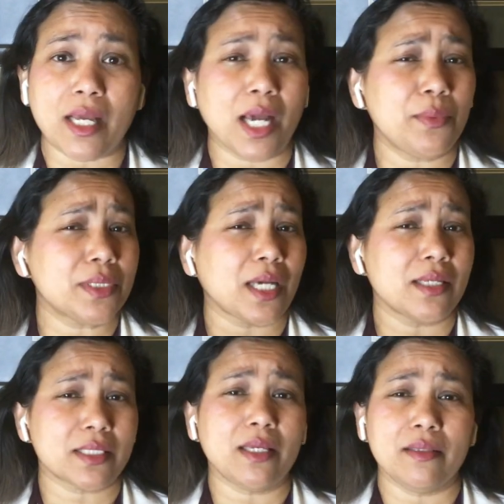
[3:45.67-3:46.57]
I was
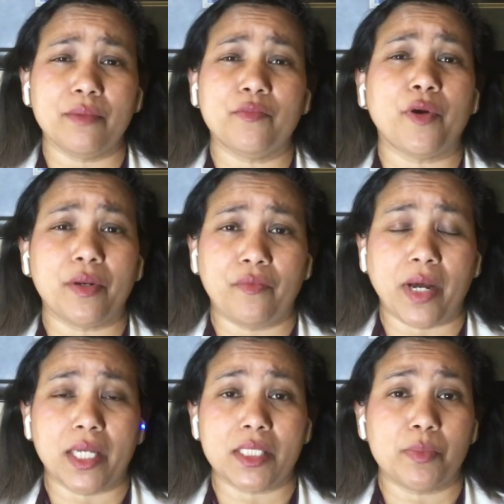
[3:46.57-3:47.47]
asking them for
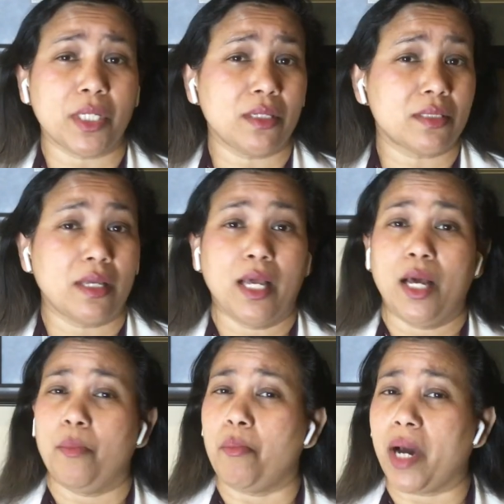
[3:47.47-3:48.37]
advice, because
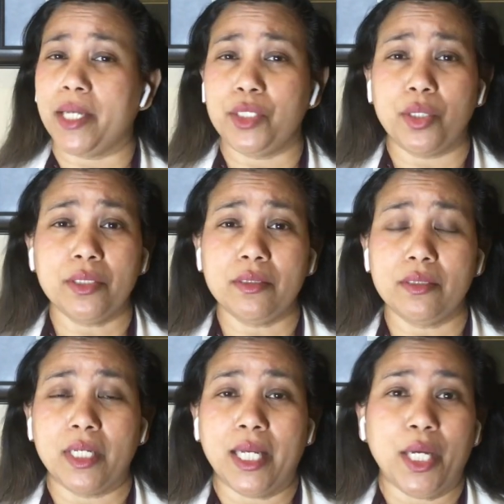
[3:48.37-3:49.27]
my daughter,
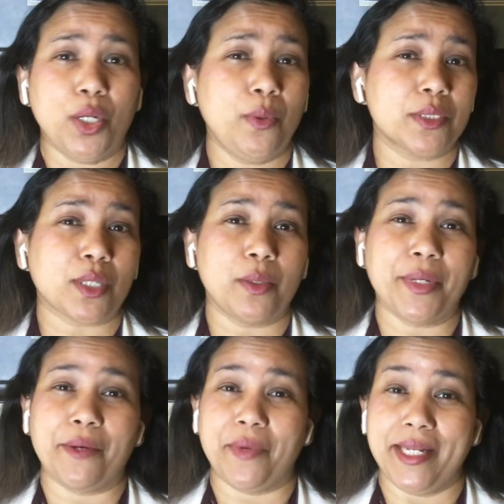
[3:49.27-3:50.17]
who was
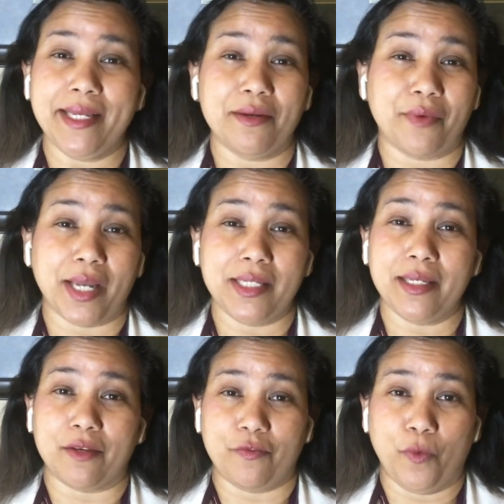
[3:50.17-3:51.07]
already reading and writing
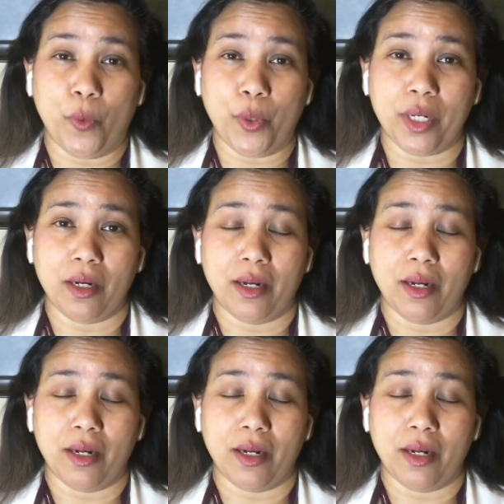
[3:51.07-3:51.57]
at 4,